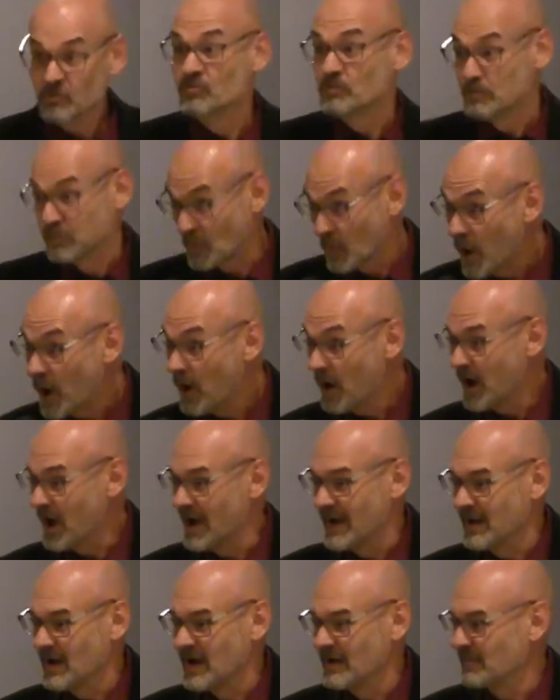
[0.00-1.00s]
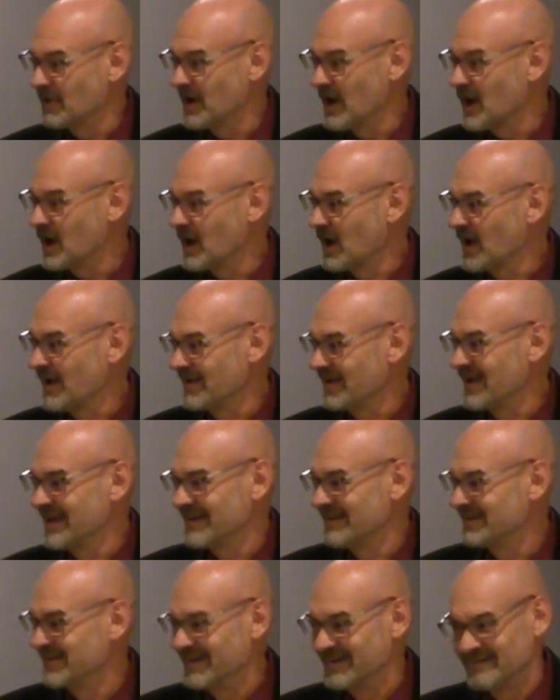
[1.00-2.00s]
broke.
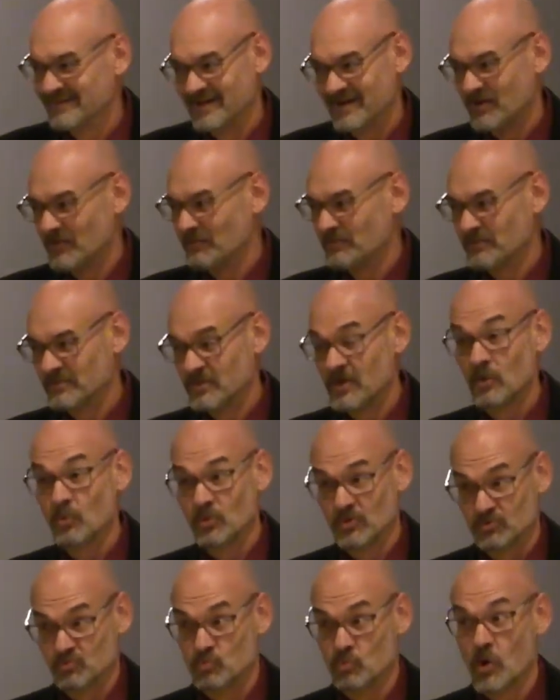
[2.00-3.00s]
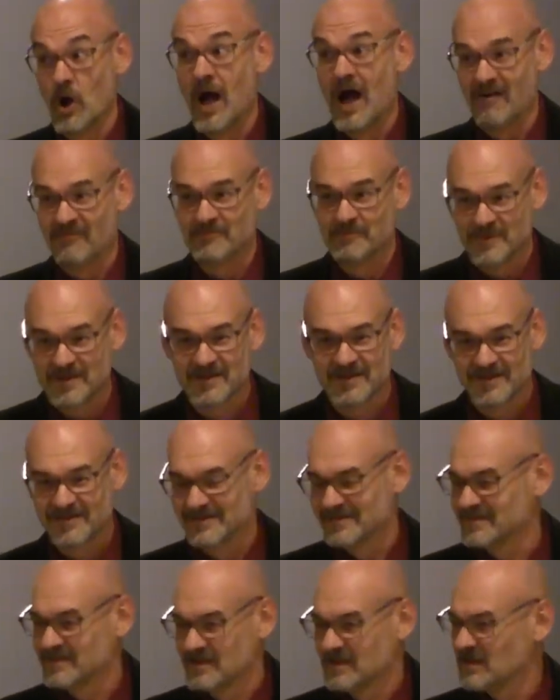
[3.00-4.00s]
It was rough
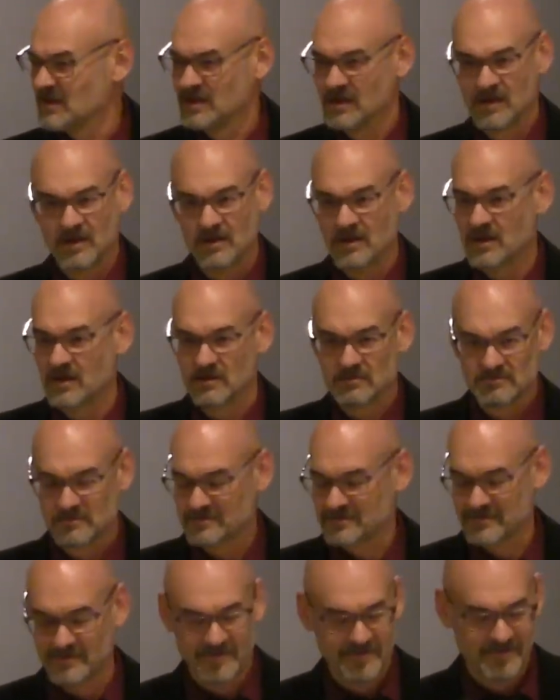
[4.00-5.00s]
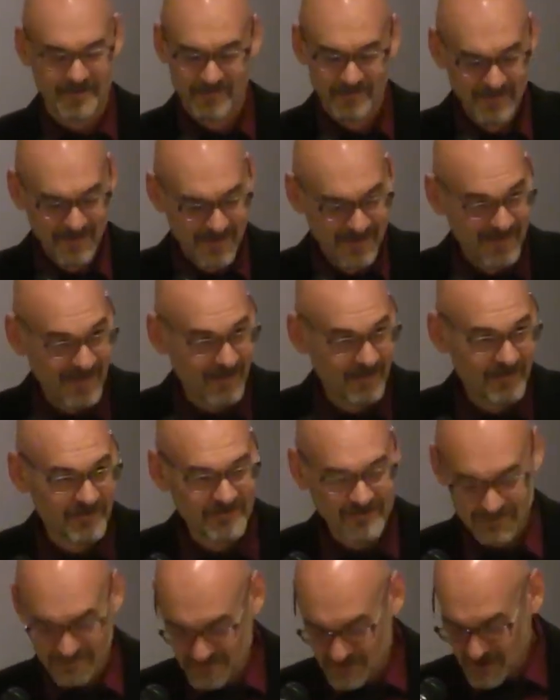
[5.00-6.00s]
because that
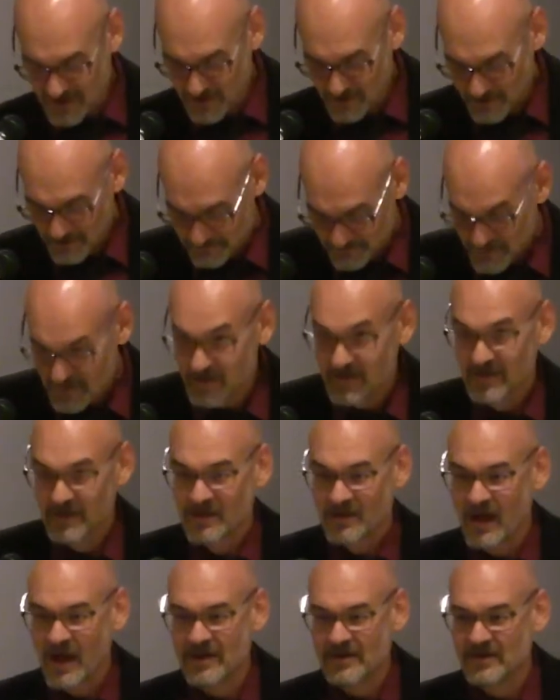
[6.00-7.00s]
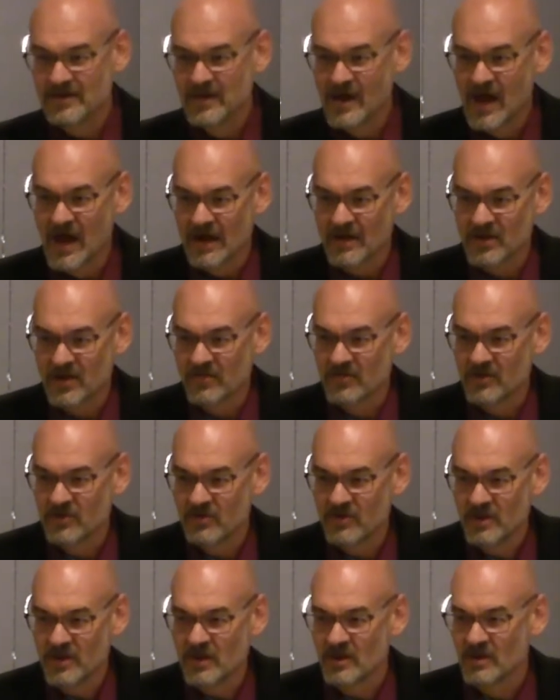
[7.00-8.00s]
was terrible. I did not get
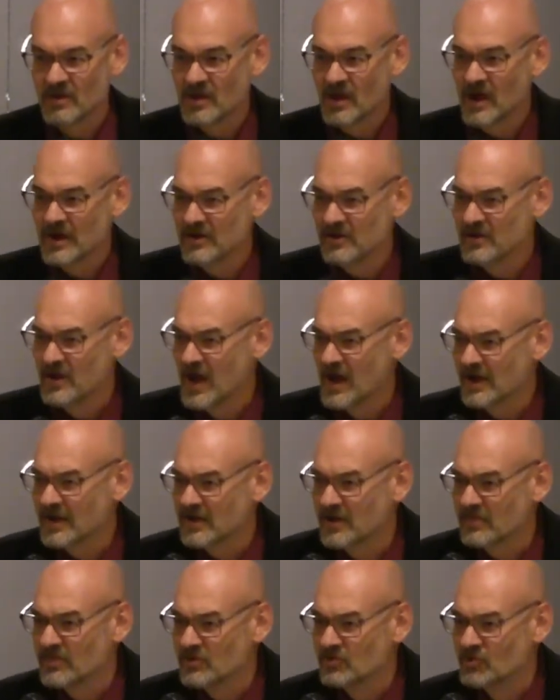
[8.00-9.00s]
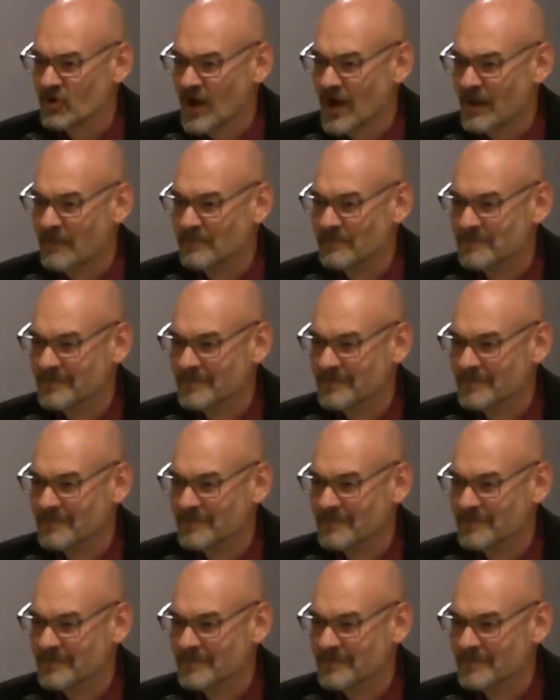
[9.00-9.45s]
the job.